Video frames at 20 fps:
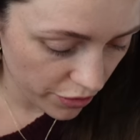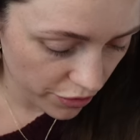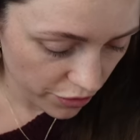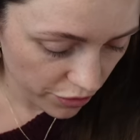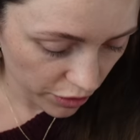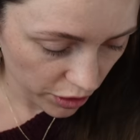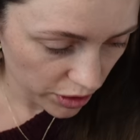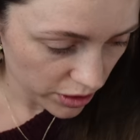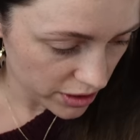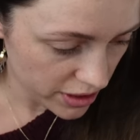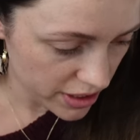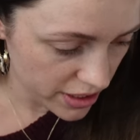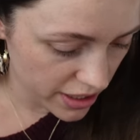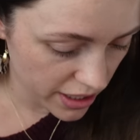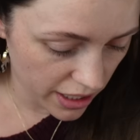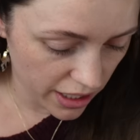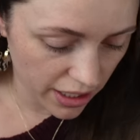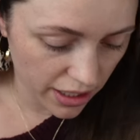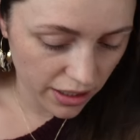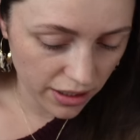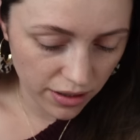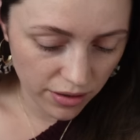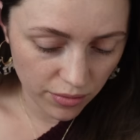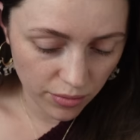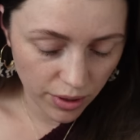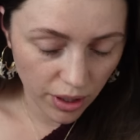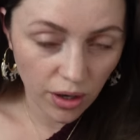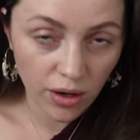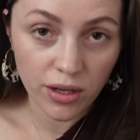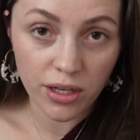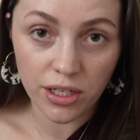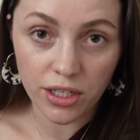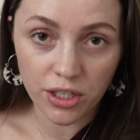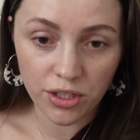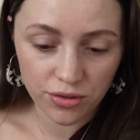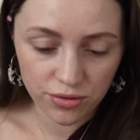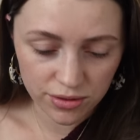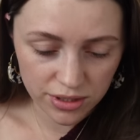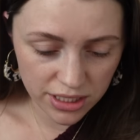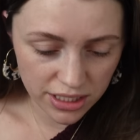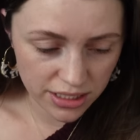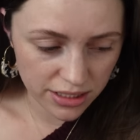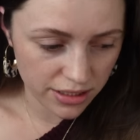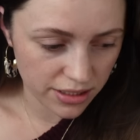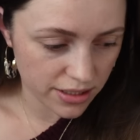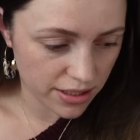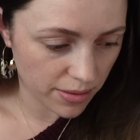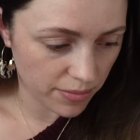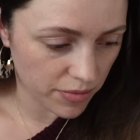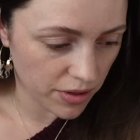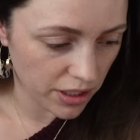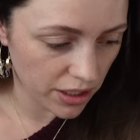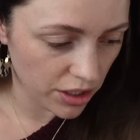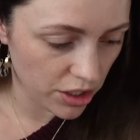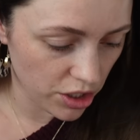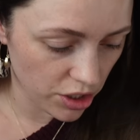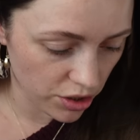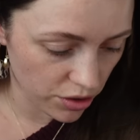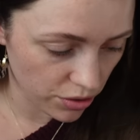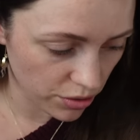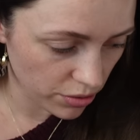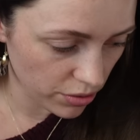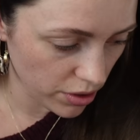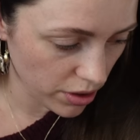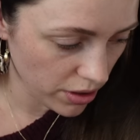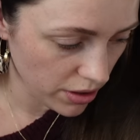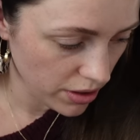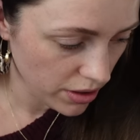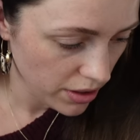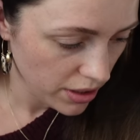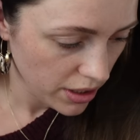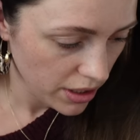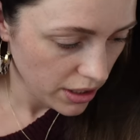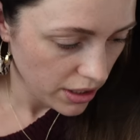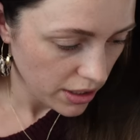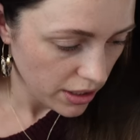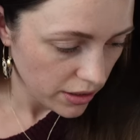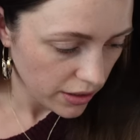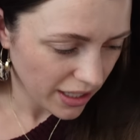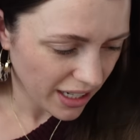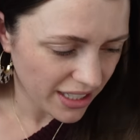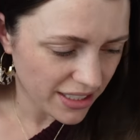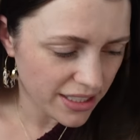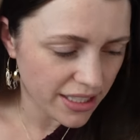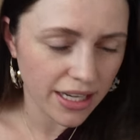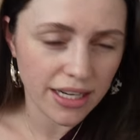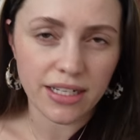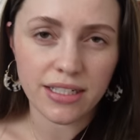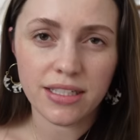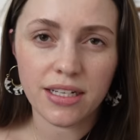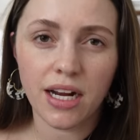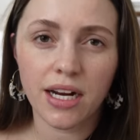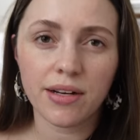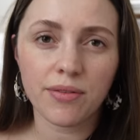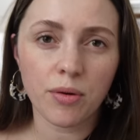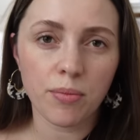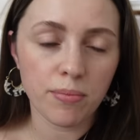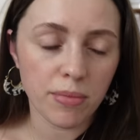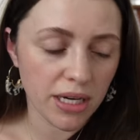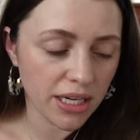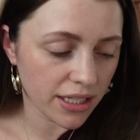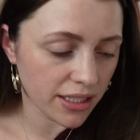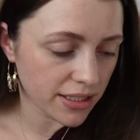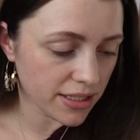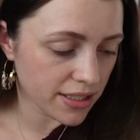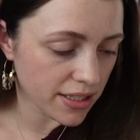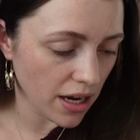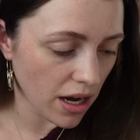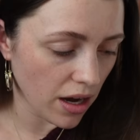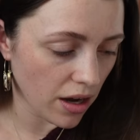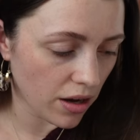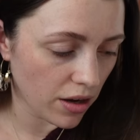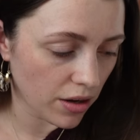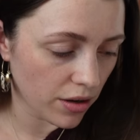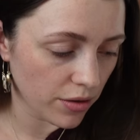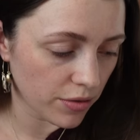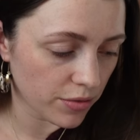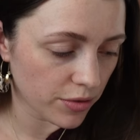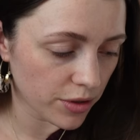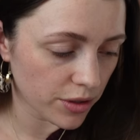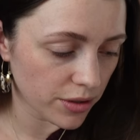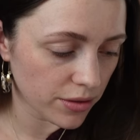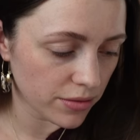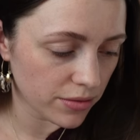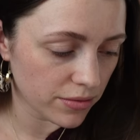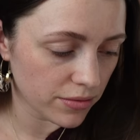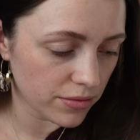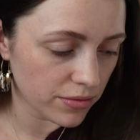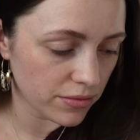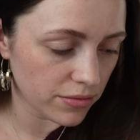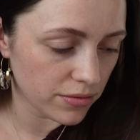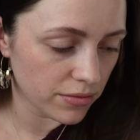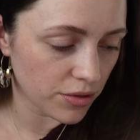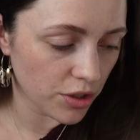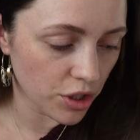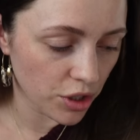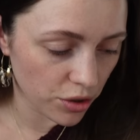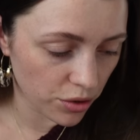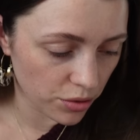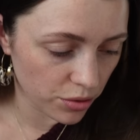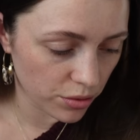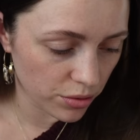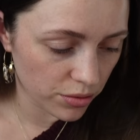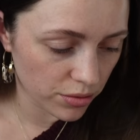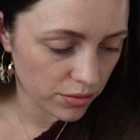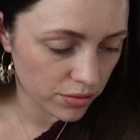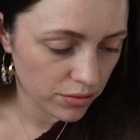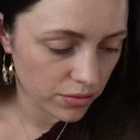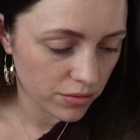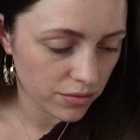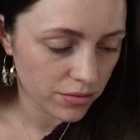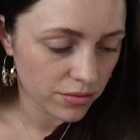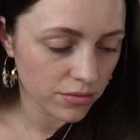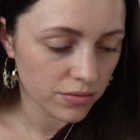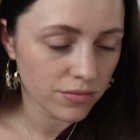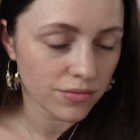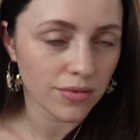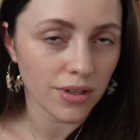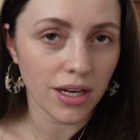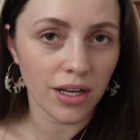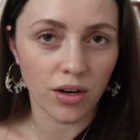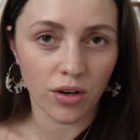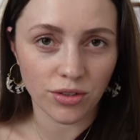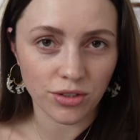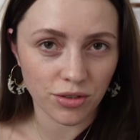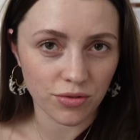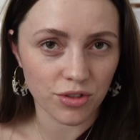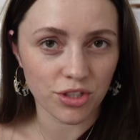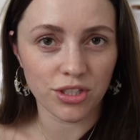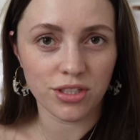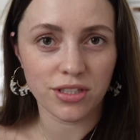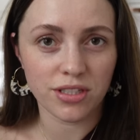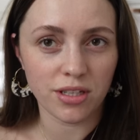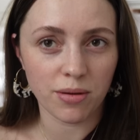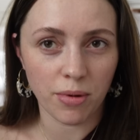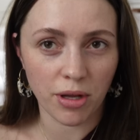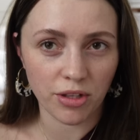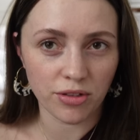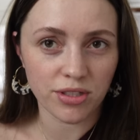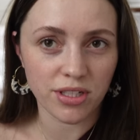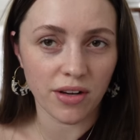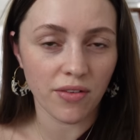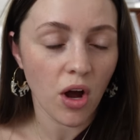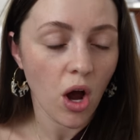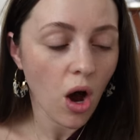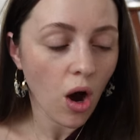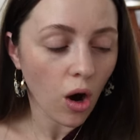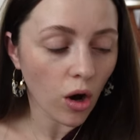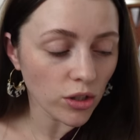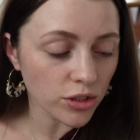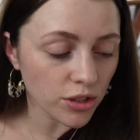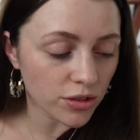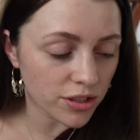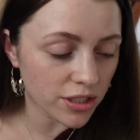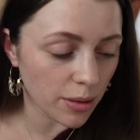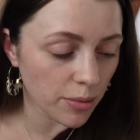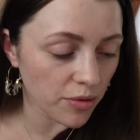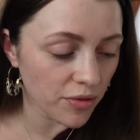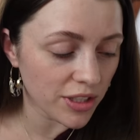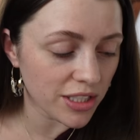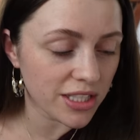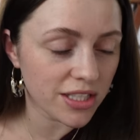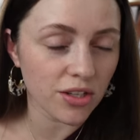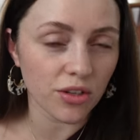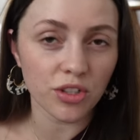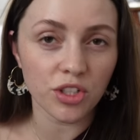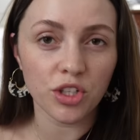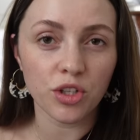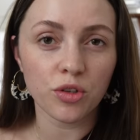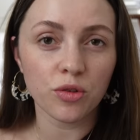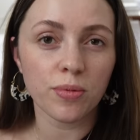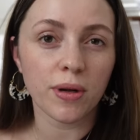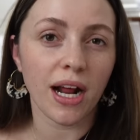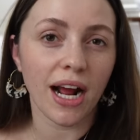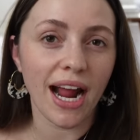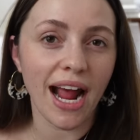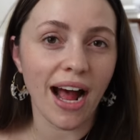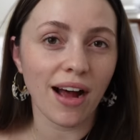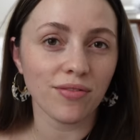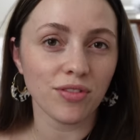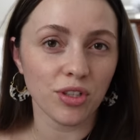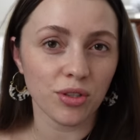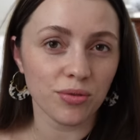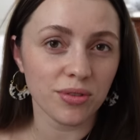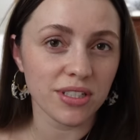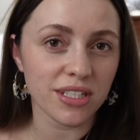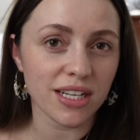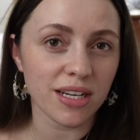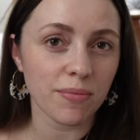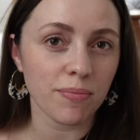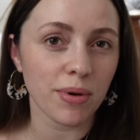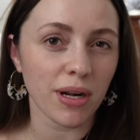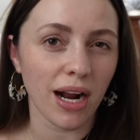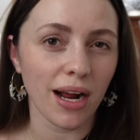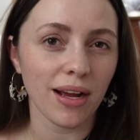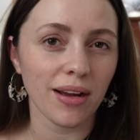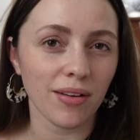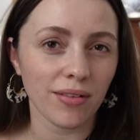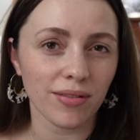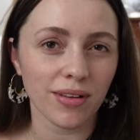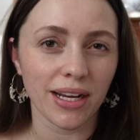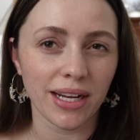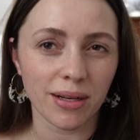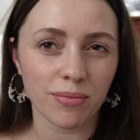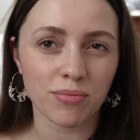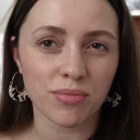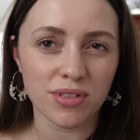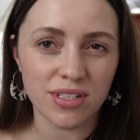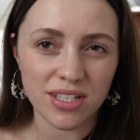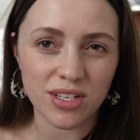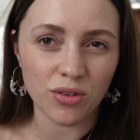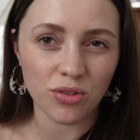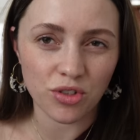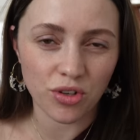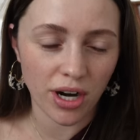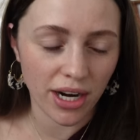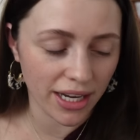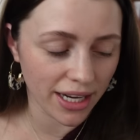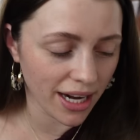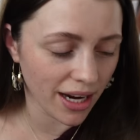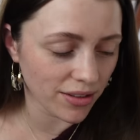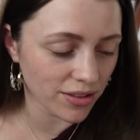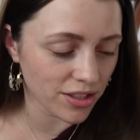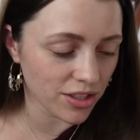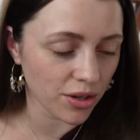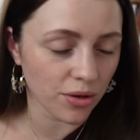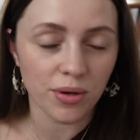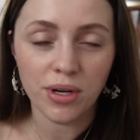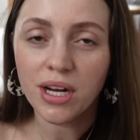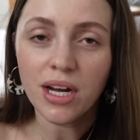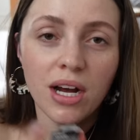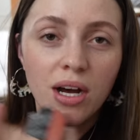first thing we are gonna use is something new. Like I said, it's kind of a mix of new and also just some other stuff. Also, some of it's still new, but I have used it, but I like am still trying it out. So